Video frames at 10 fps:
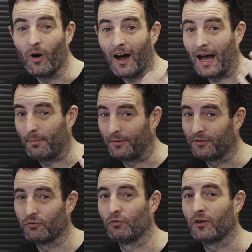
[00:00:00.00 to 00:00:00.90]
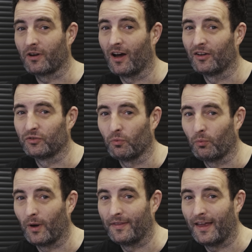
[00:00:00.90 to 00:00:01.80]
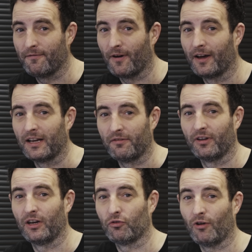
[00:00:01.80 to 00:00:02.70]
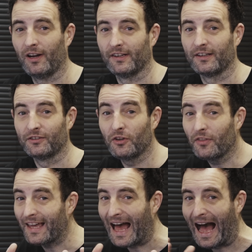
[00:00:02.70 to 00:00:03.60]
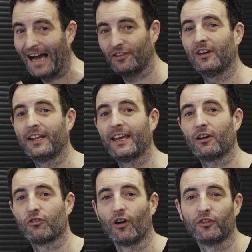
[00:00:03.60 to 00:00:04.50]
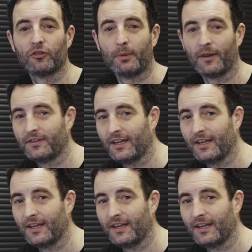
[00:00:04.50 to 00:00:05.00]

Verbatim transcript: what happens to real cars when they finally finish racing? Do they actually get crushed by the